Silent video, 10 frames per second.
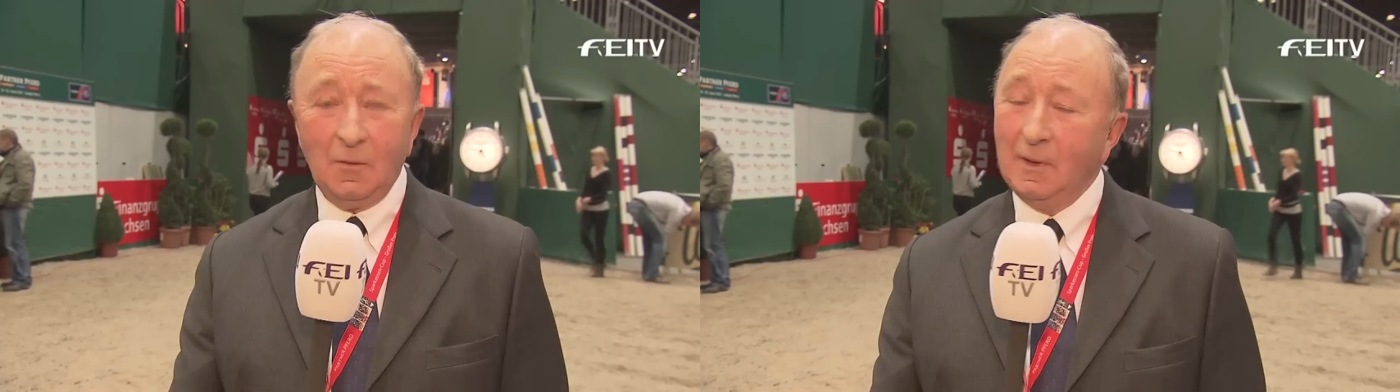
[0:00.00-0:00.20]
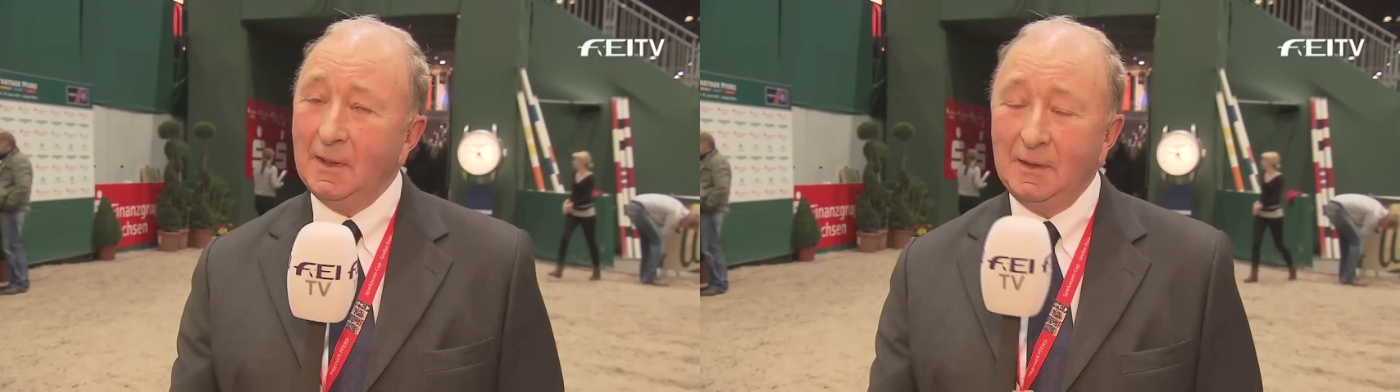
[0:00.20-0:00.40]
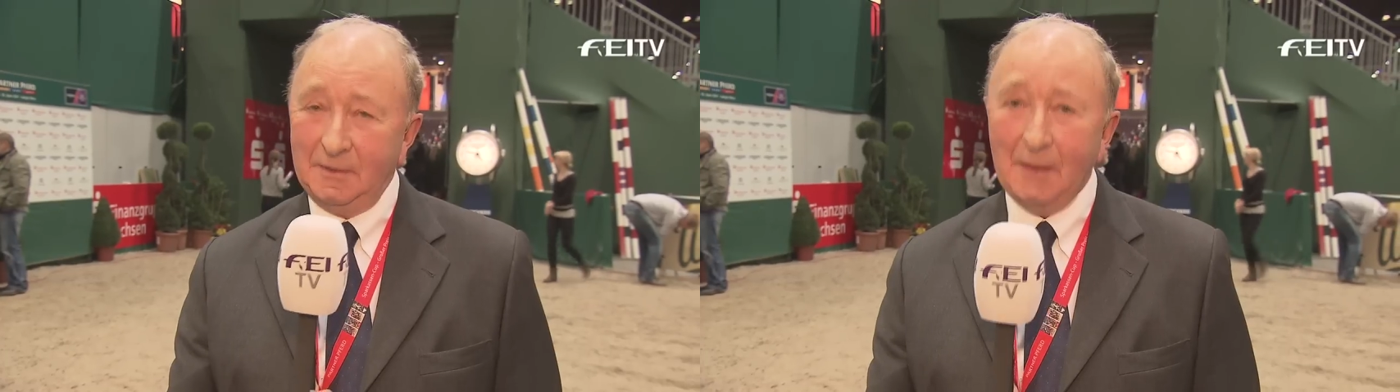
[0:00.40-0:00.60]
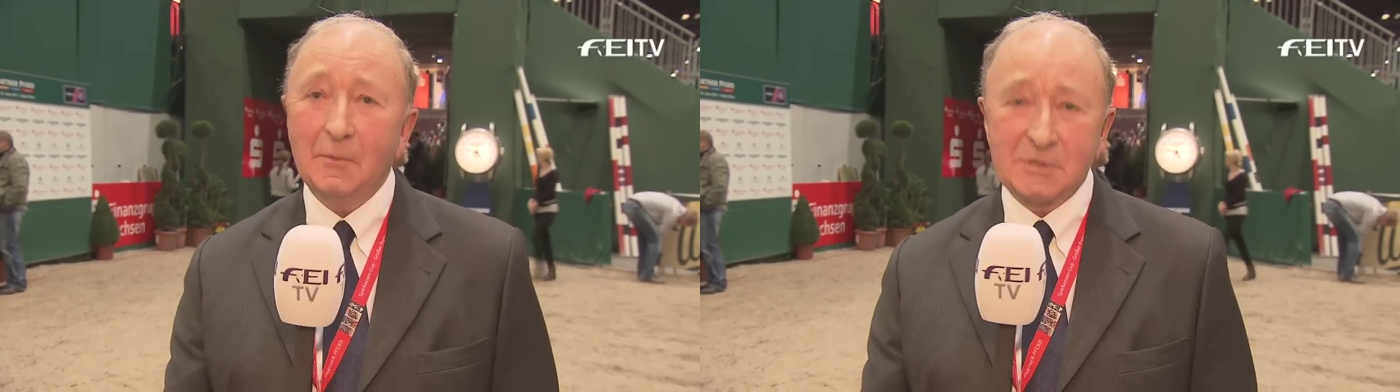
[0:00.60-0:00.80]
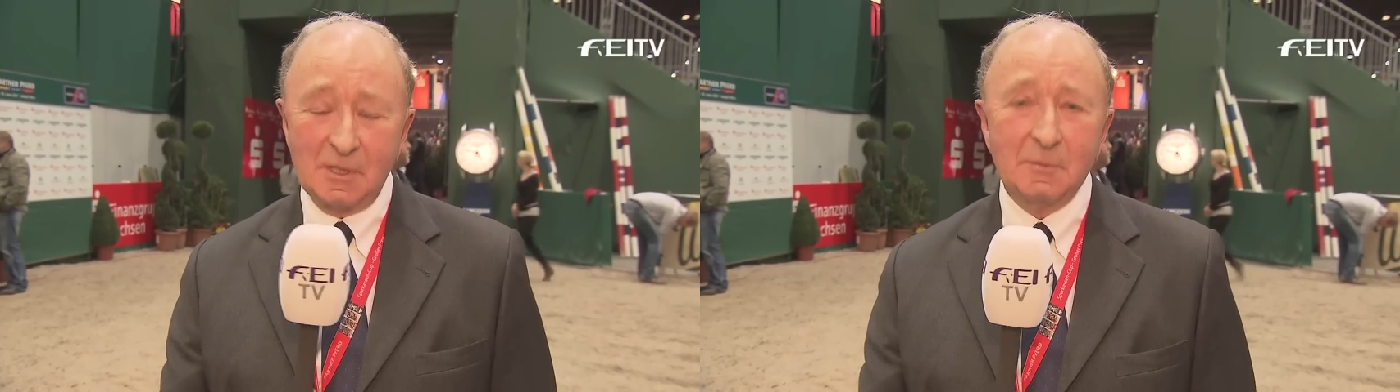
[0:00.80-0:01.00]
Well,
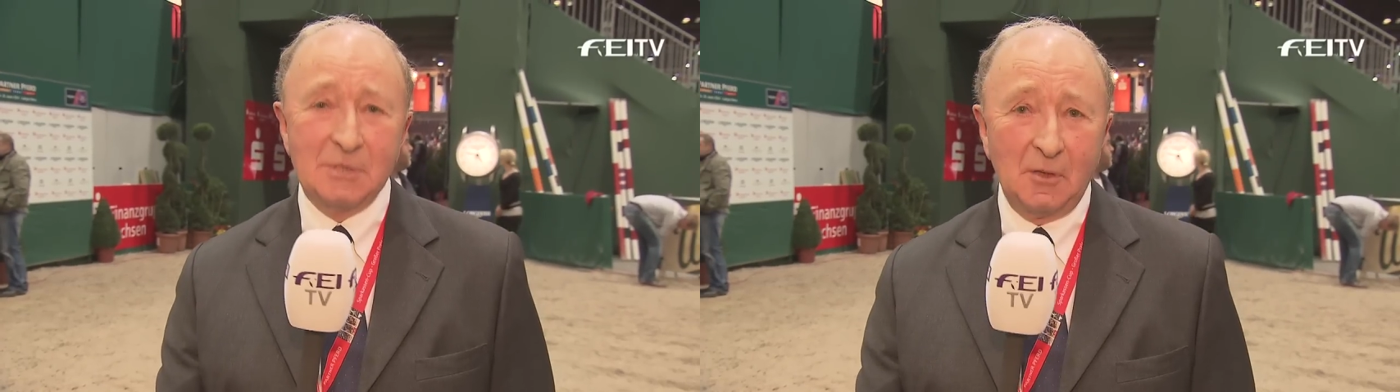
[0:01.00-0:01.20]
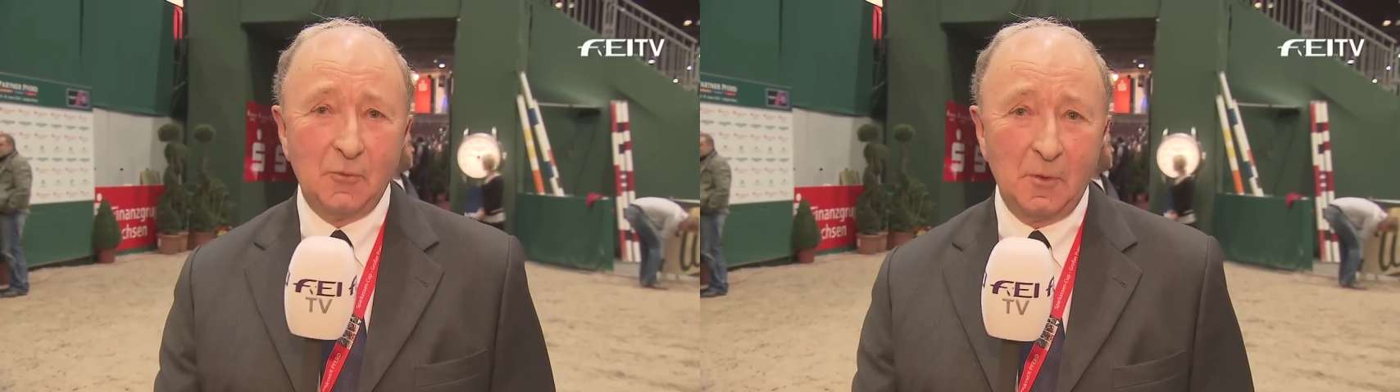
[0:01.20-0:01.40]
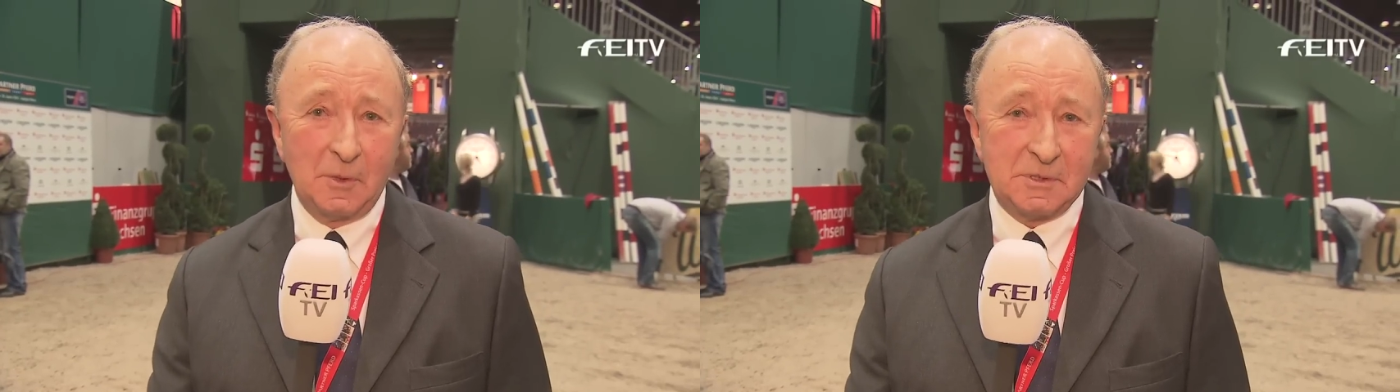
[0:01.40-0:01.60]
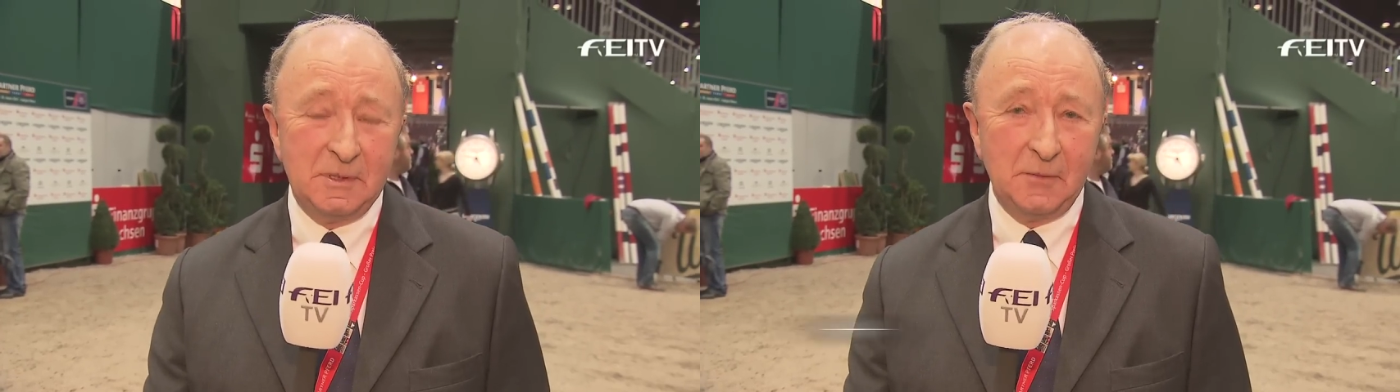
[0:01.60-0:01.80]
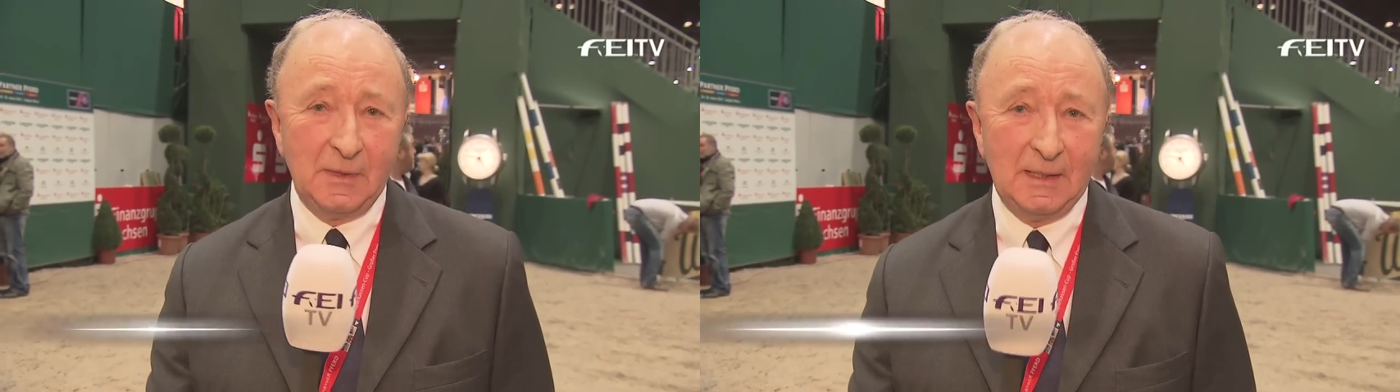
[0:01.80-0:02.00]
that was some tough one,
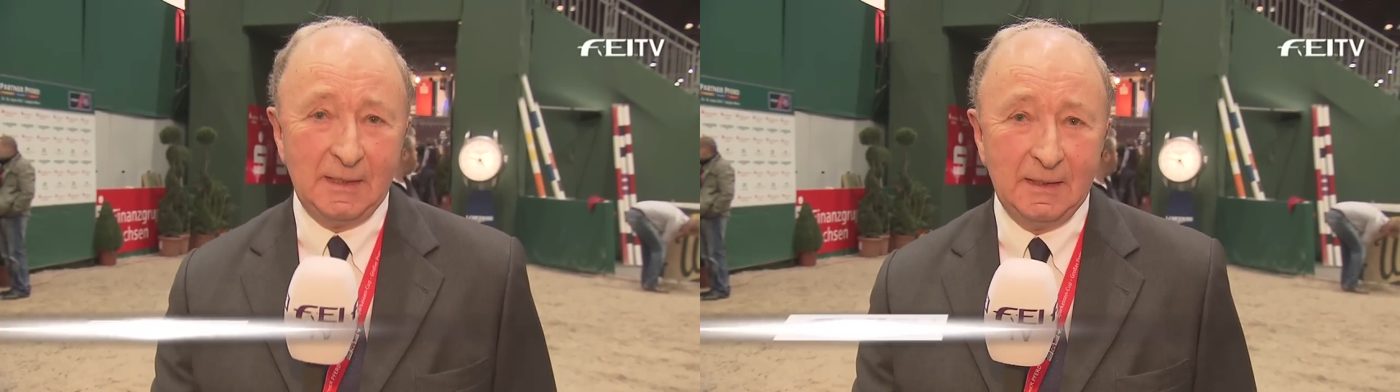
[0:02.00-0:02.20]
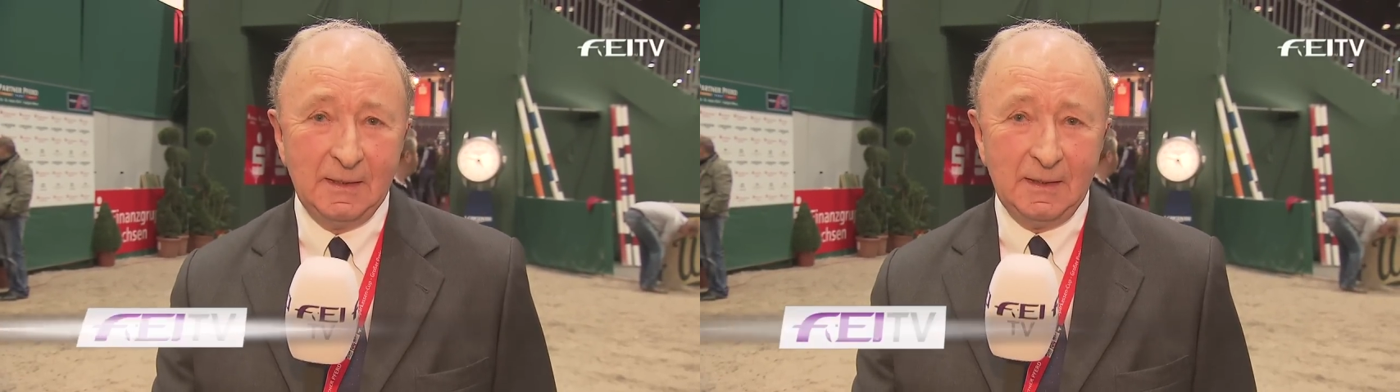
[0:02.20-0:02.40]
wasn't it, really?